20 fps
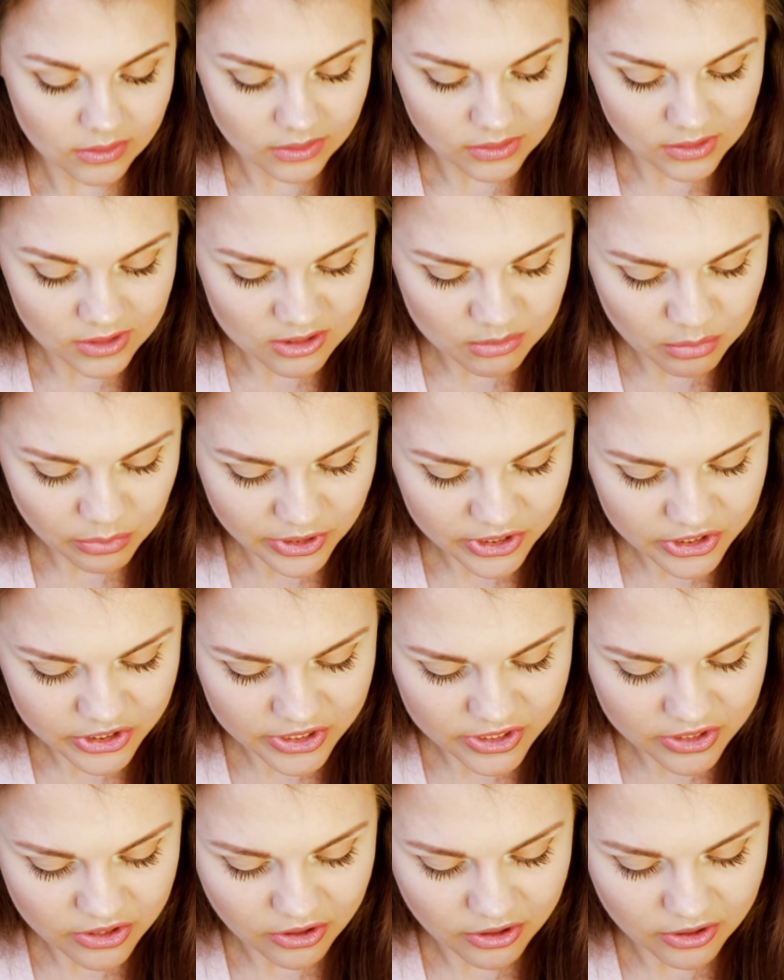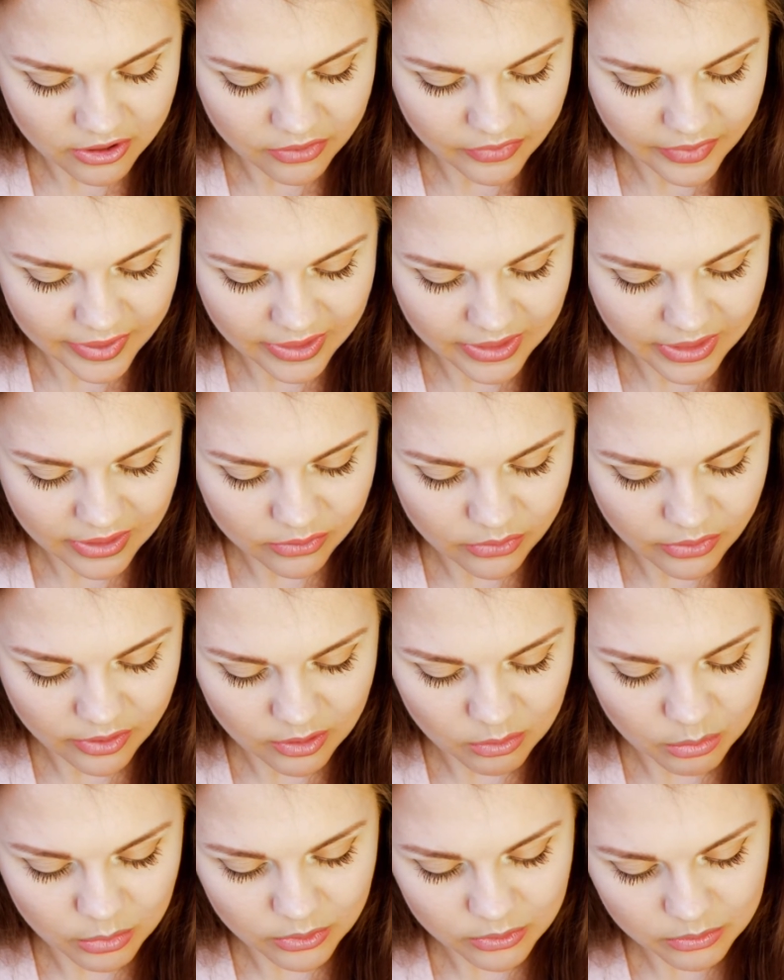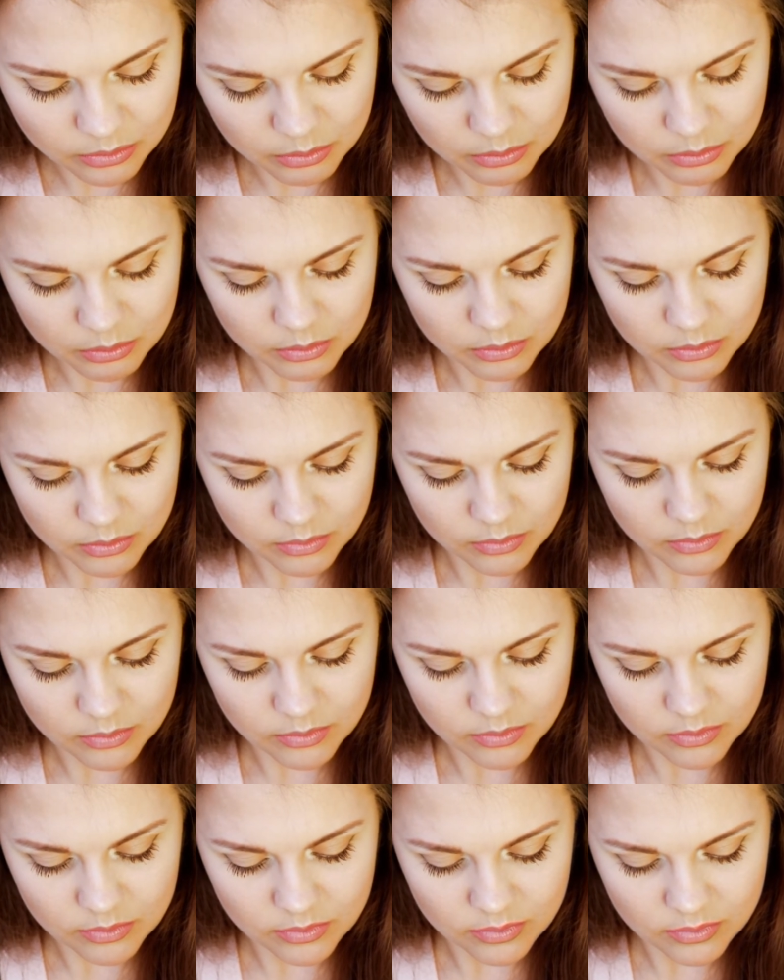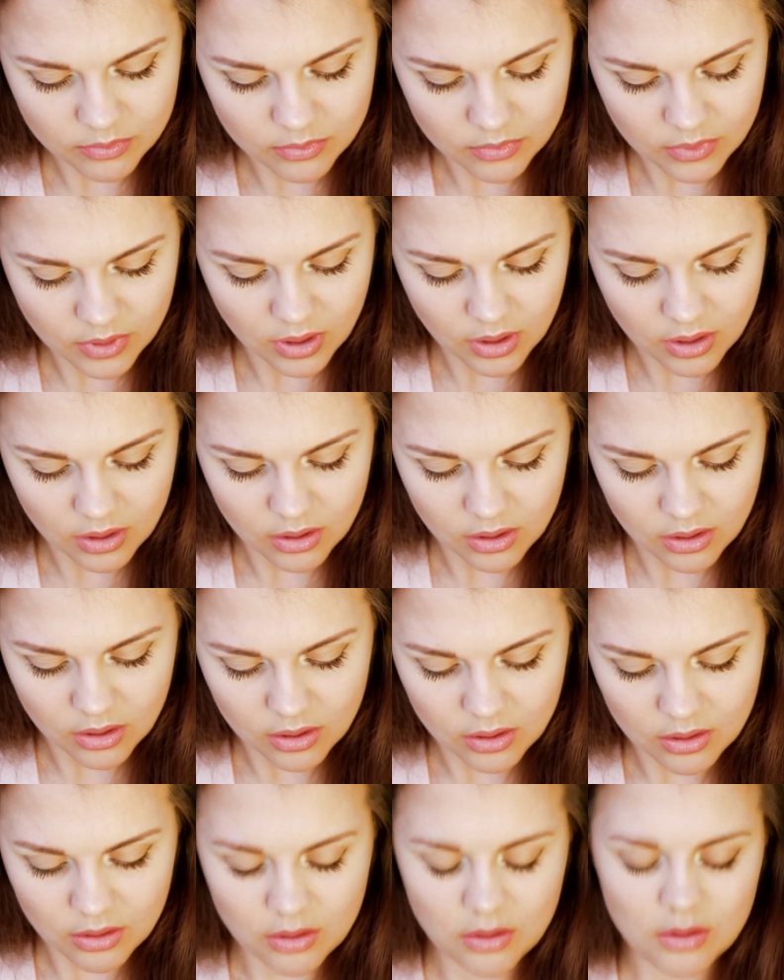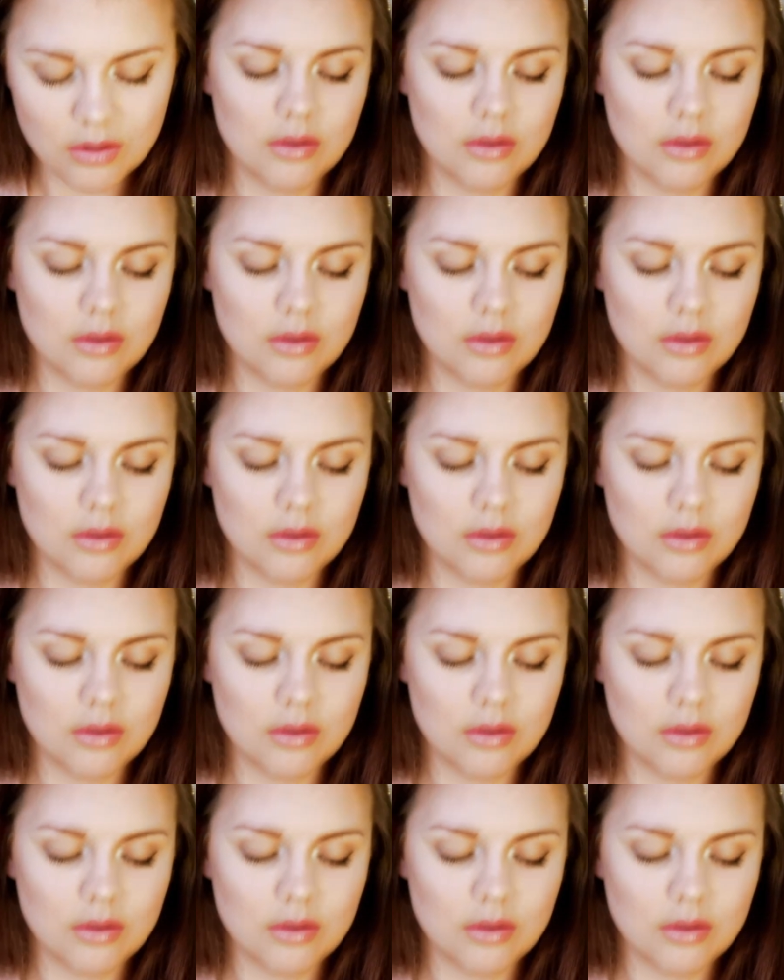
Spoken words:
These brushes are really incredible. I